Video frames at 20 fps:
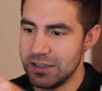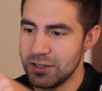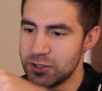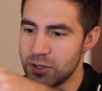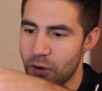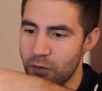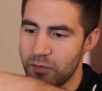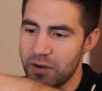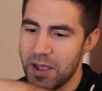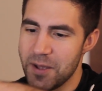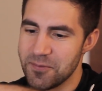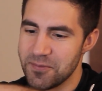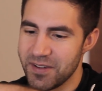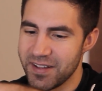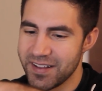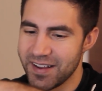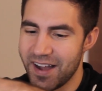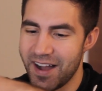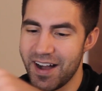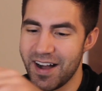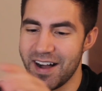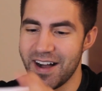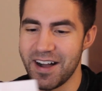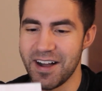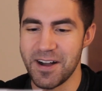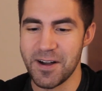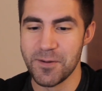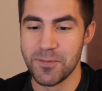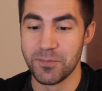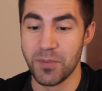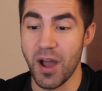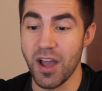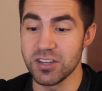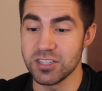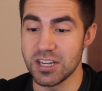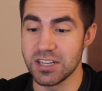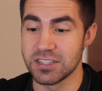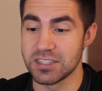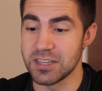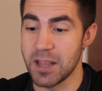Don't rip. Um,
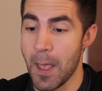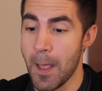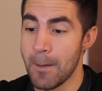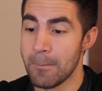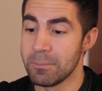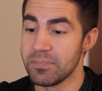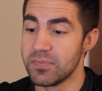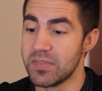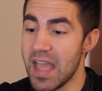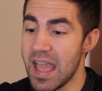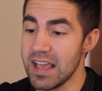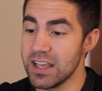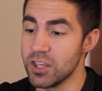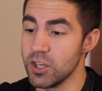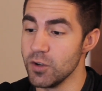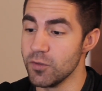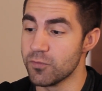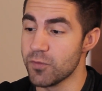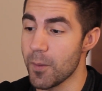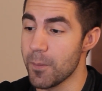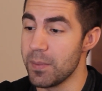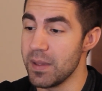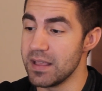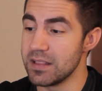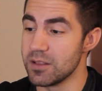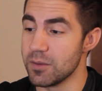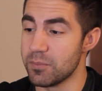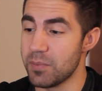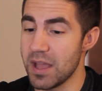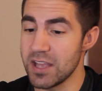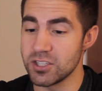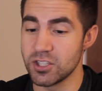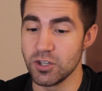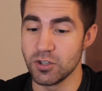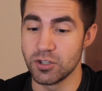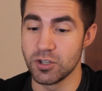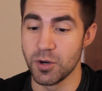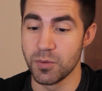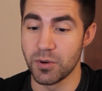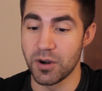Pungence. Thank you for being the best
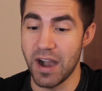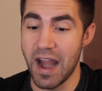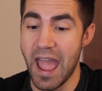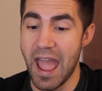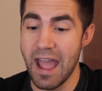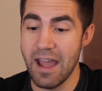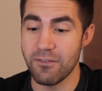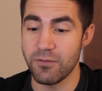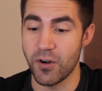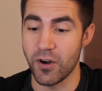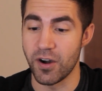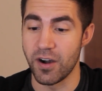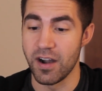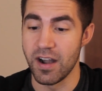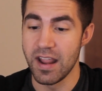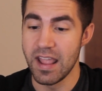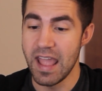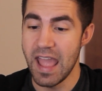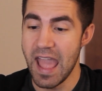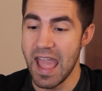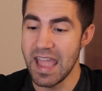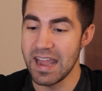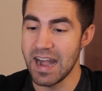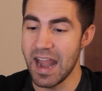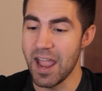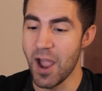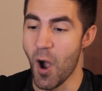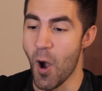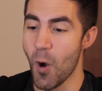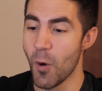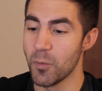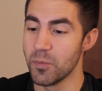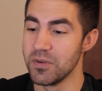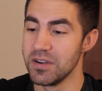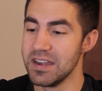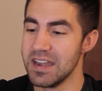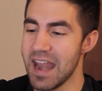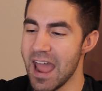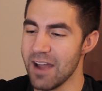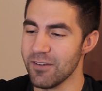YouTuber ever, and I hope
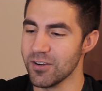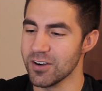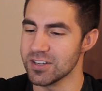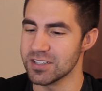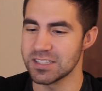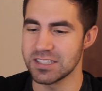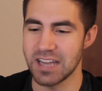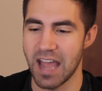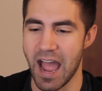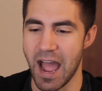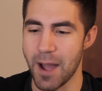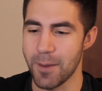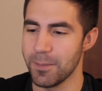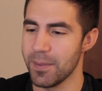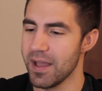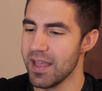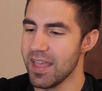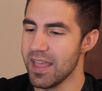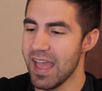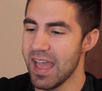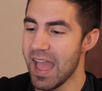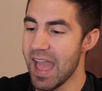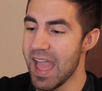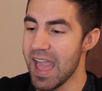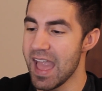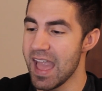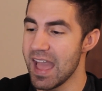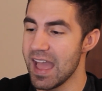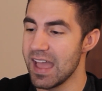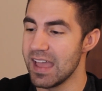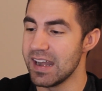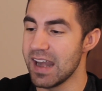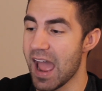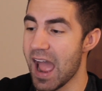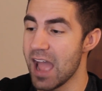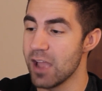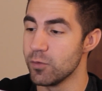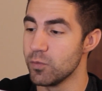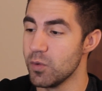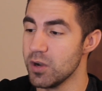never stop, and
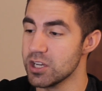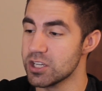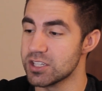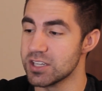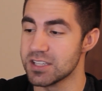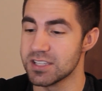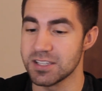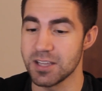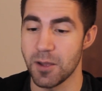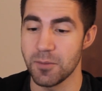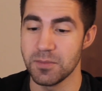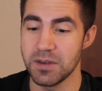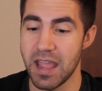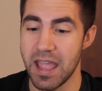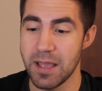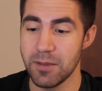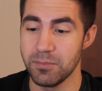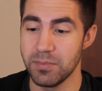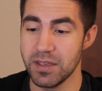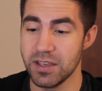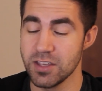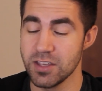I wish to someday be